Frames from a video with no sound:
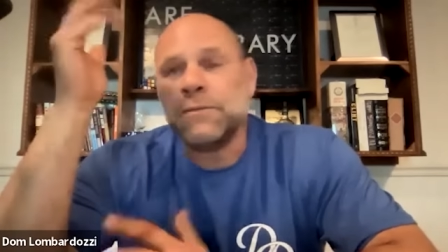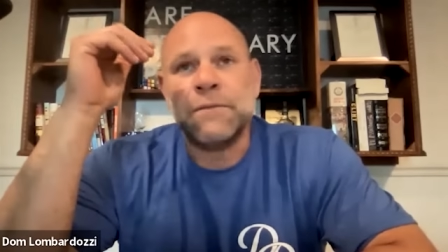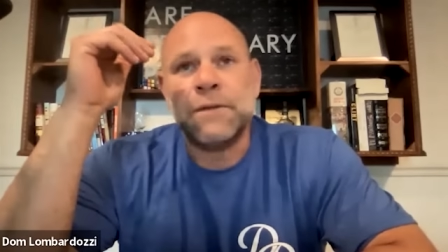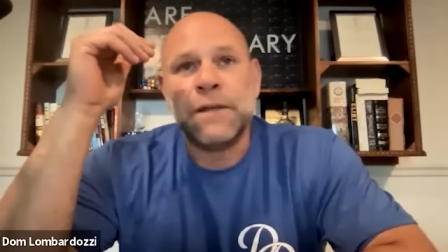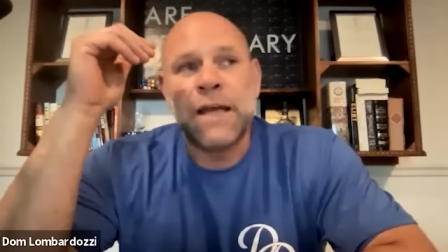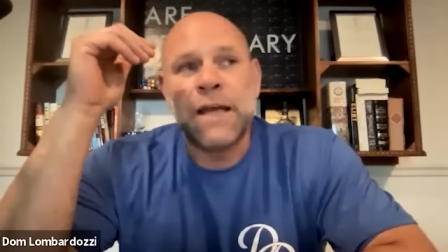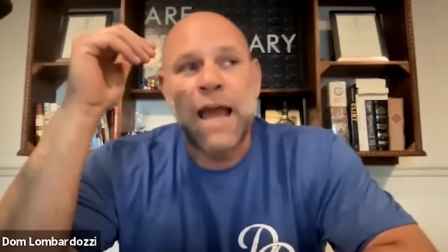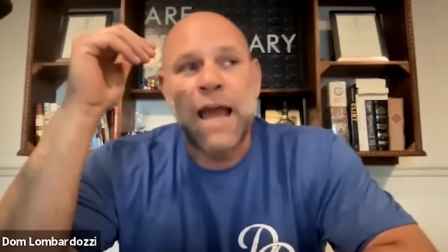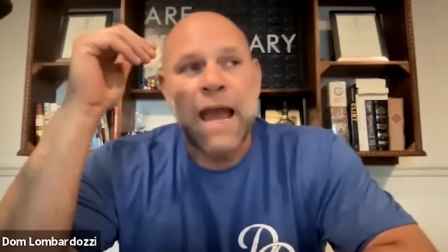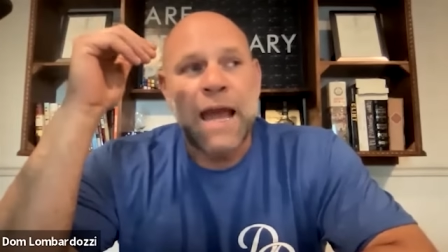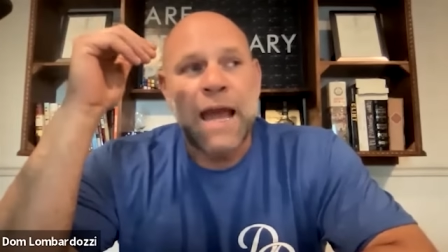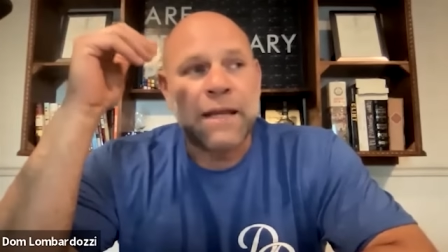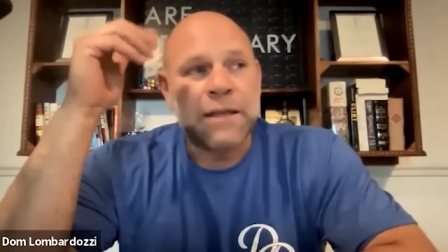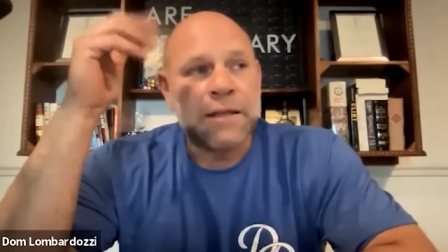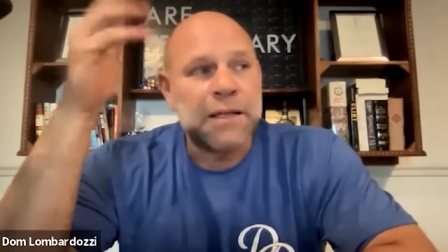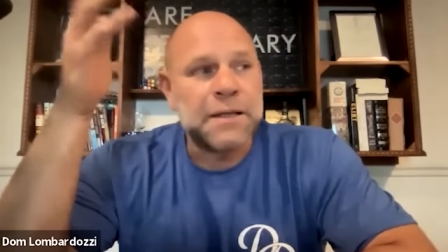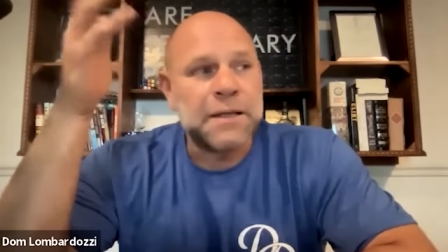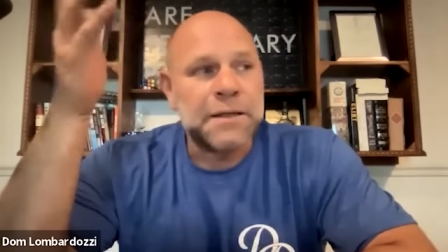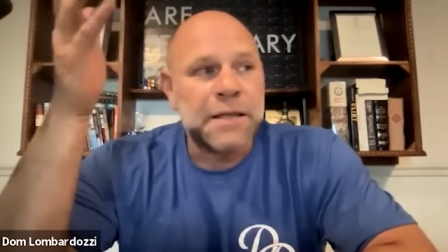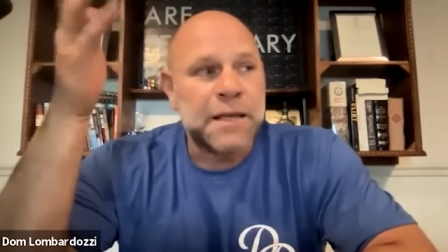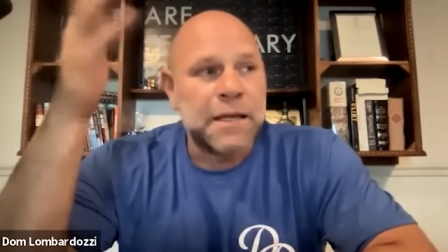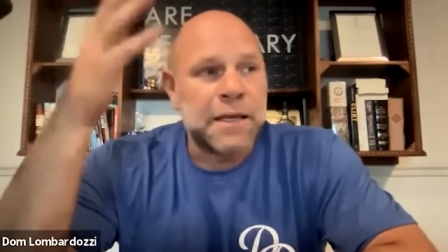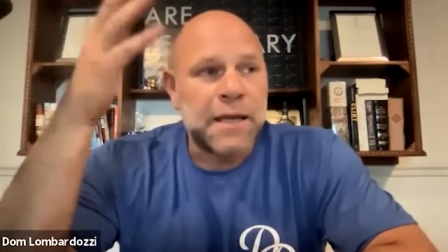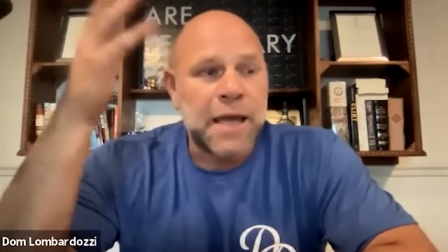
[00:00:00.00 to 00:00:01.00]
the
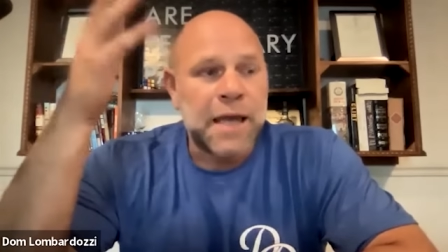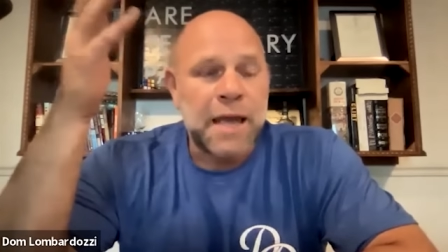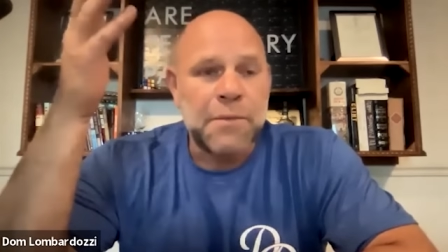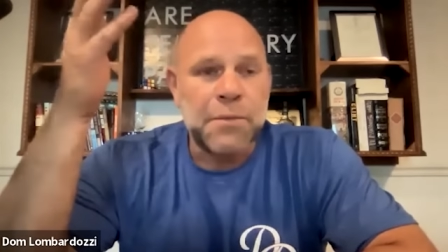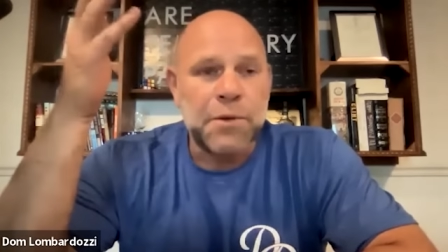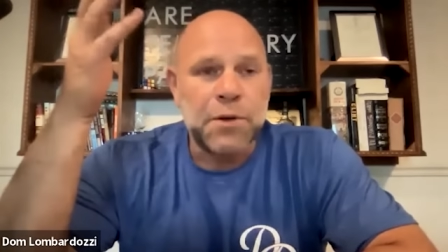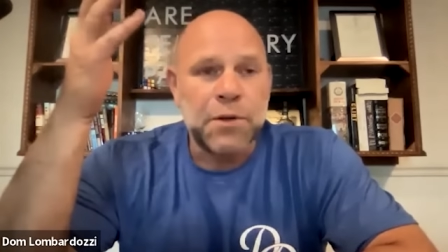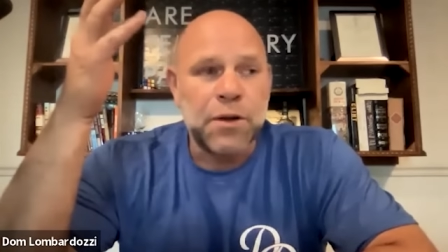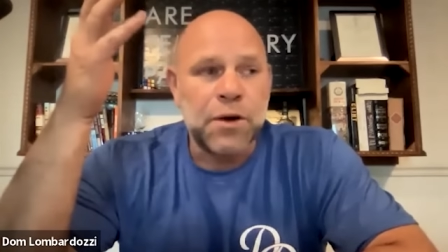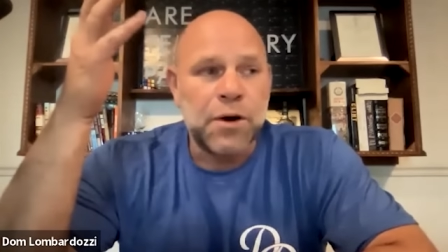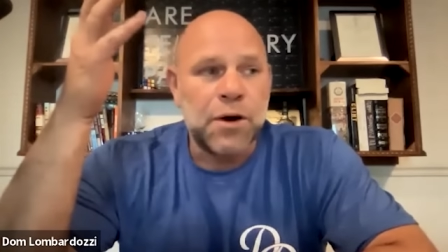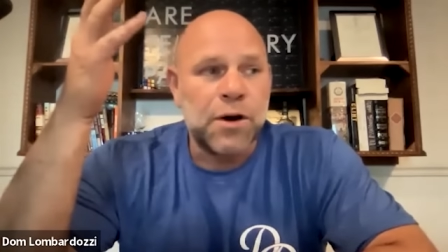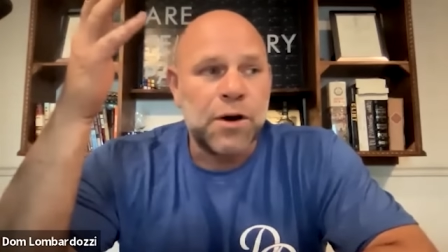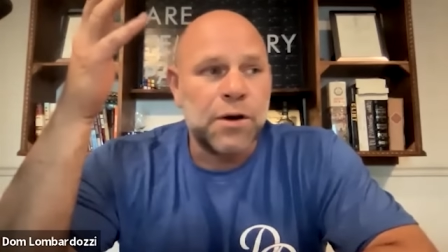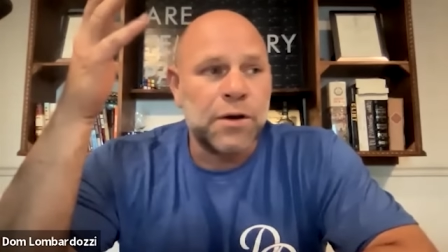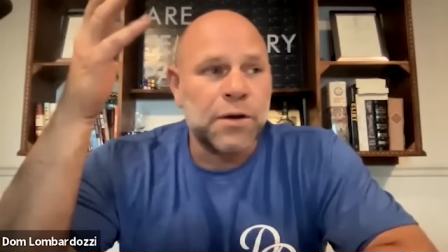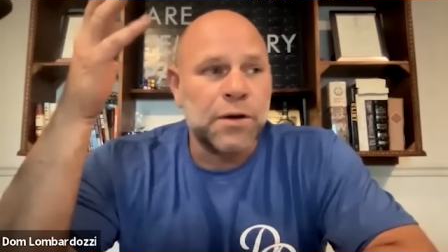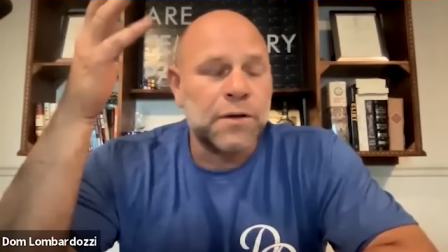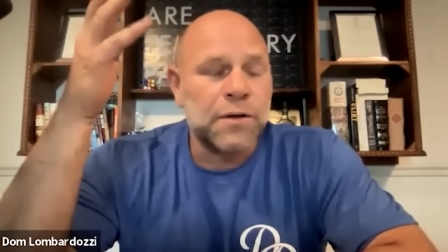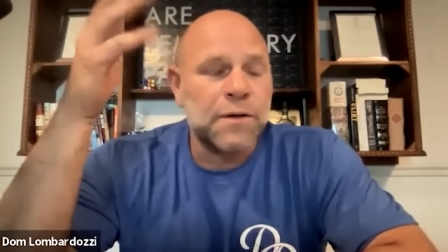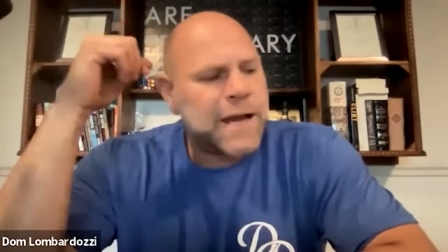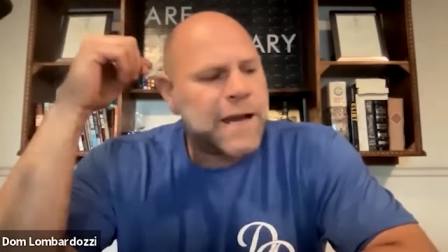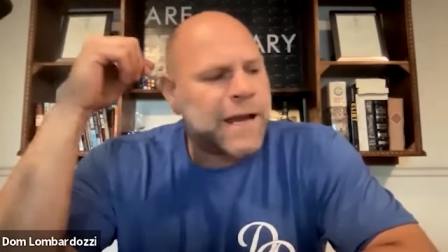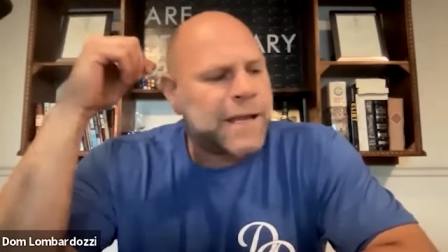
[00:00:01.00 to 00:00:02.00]
acting thing came
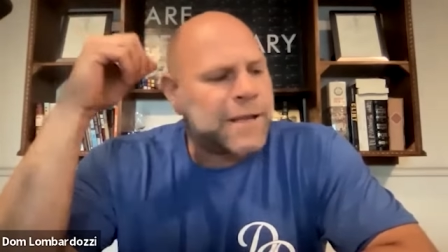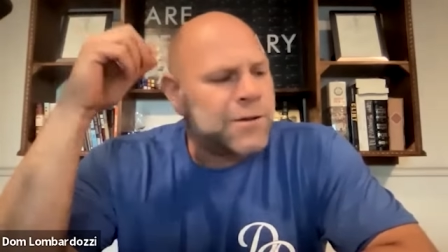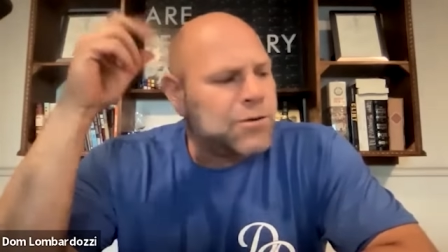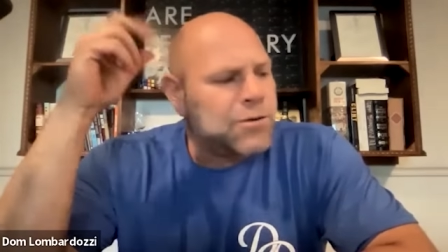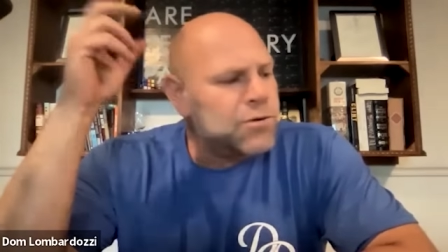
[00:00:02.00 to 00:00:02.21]
along, I mm-hmm.